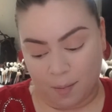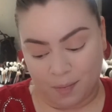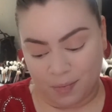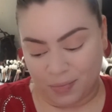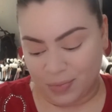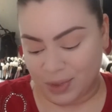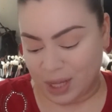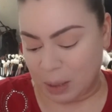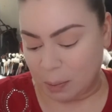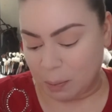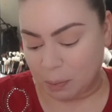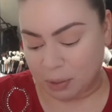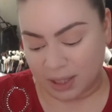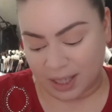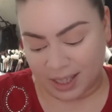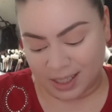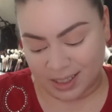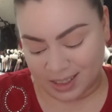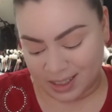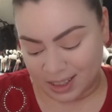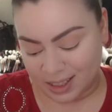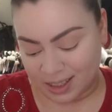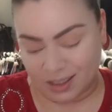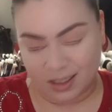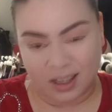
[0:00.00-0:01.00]
They blend
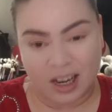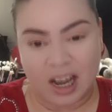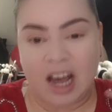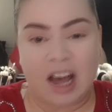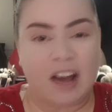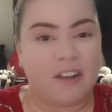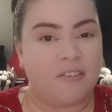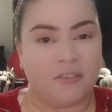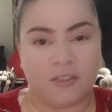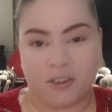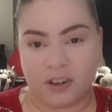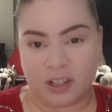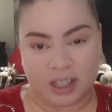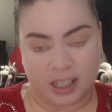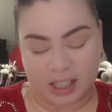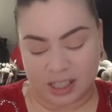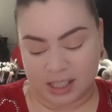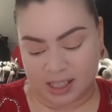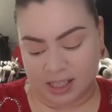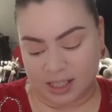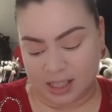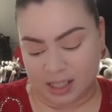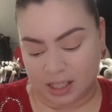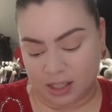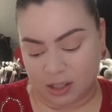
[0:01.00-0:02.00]
in
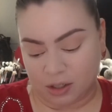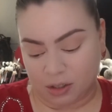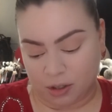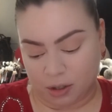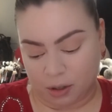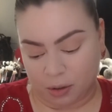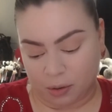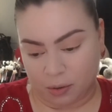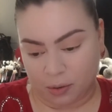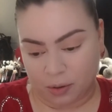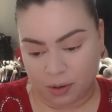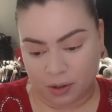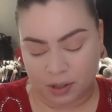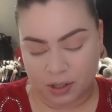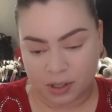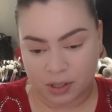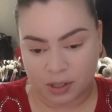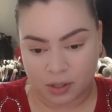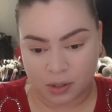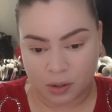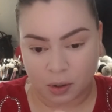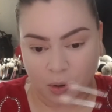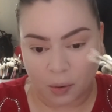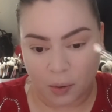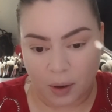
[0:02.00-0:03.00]
effortlessly, you know,
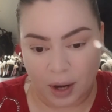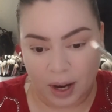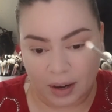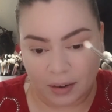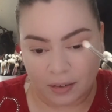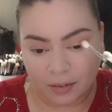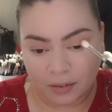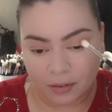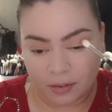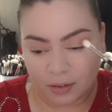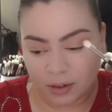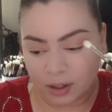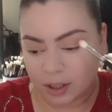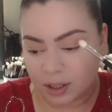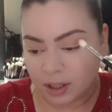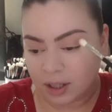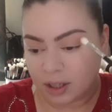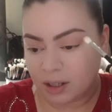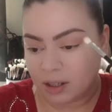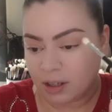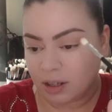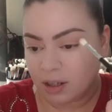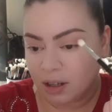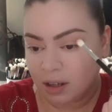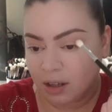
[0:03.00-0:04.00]
so I
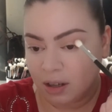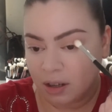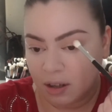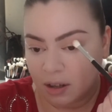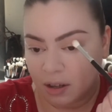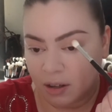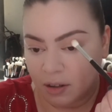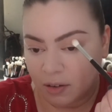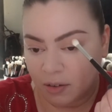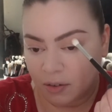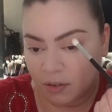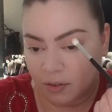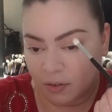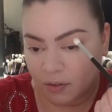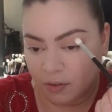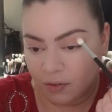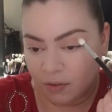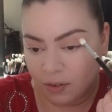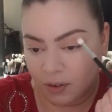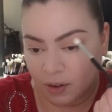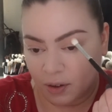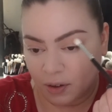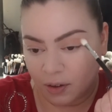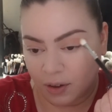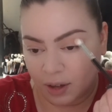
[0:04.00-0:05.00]
really
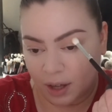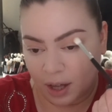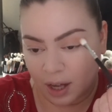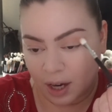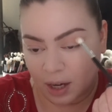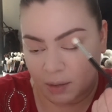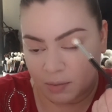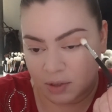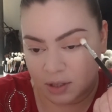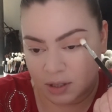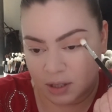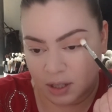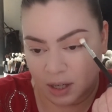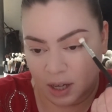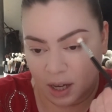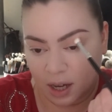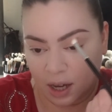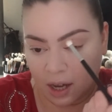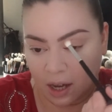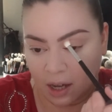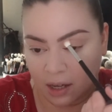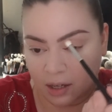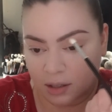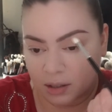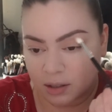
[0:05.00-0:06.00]
feel that. I'm just gonna
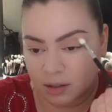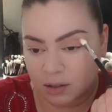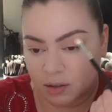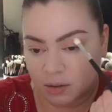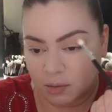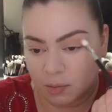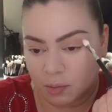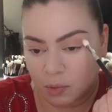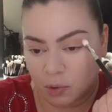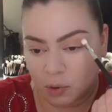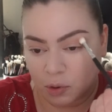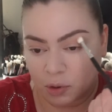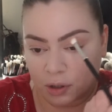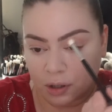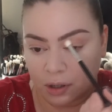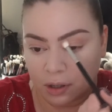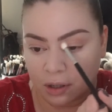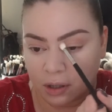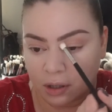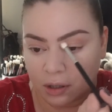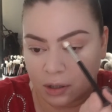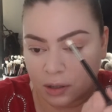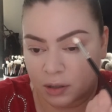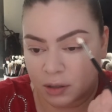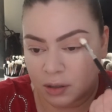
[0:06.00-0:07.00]
add a little more.
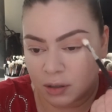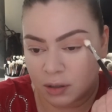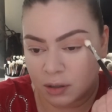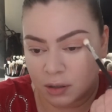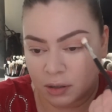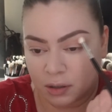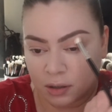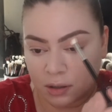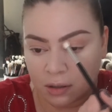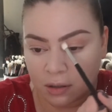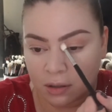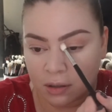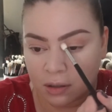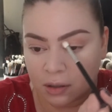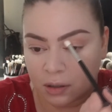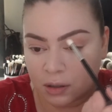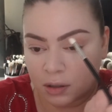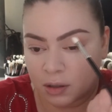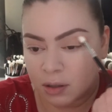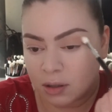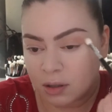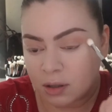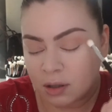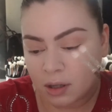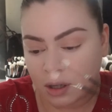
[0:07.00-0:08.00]

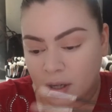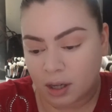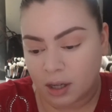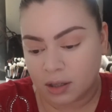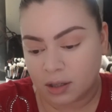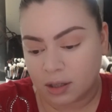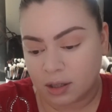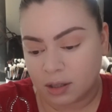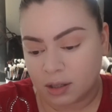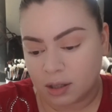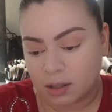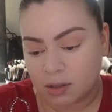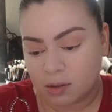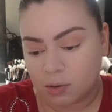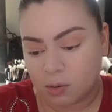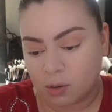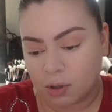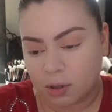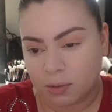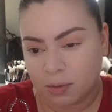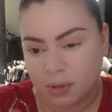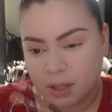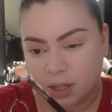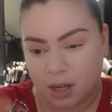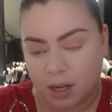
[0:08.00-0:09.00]
I think that's all
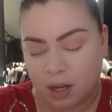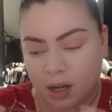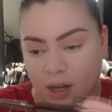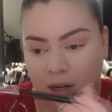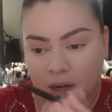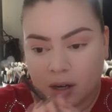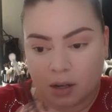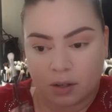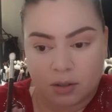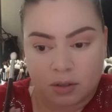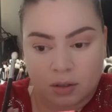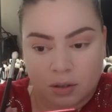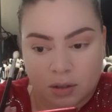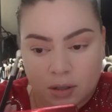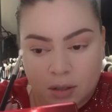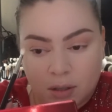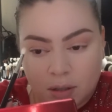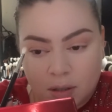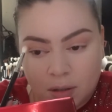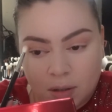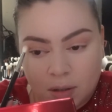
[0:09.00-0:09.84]
I'm gonna add actually,